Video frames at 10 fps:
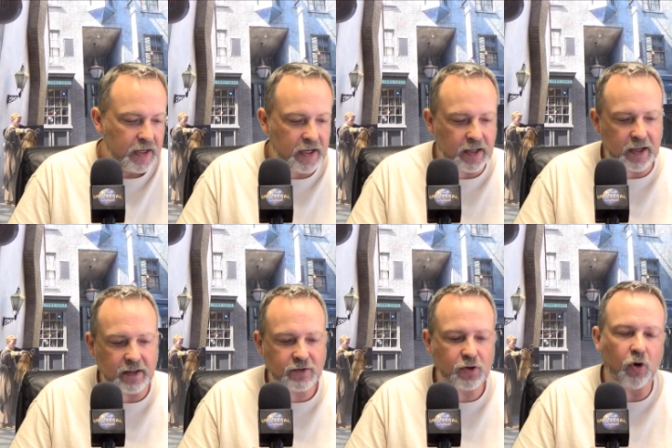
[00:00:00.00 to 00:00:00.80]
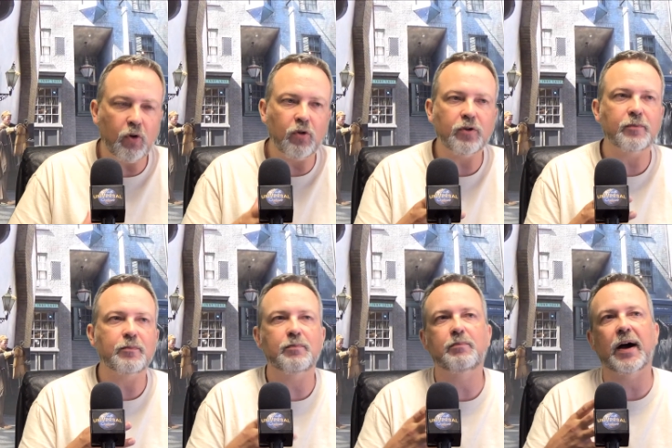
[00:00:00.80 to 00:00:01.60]
It's told
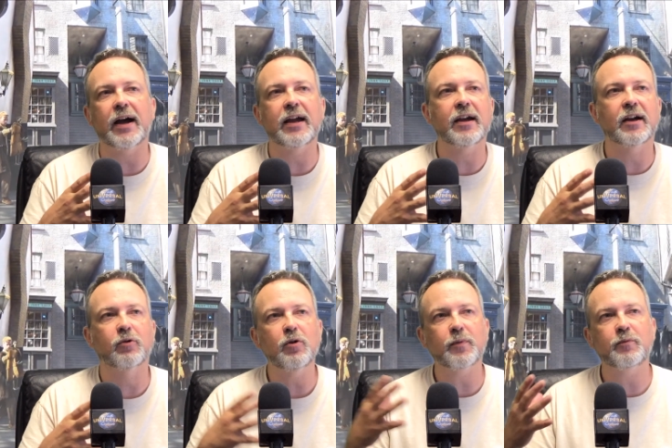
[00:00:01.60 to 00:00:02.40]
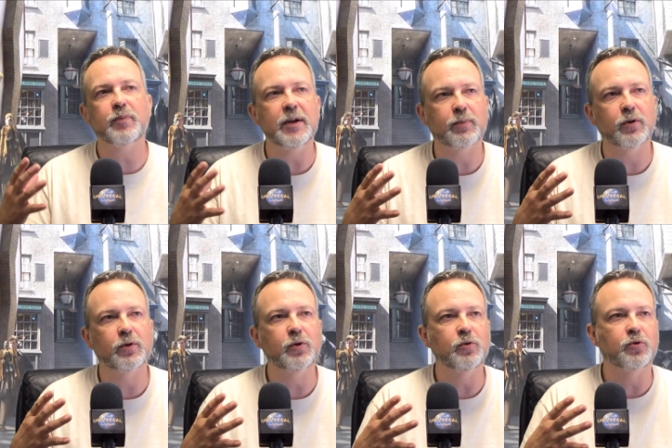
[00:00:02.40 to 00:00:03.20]
by a group of people who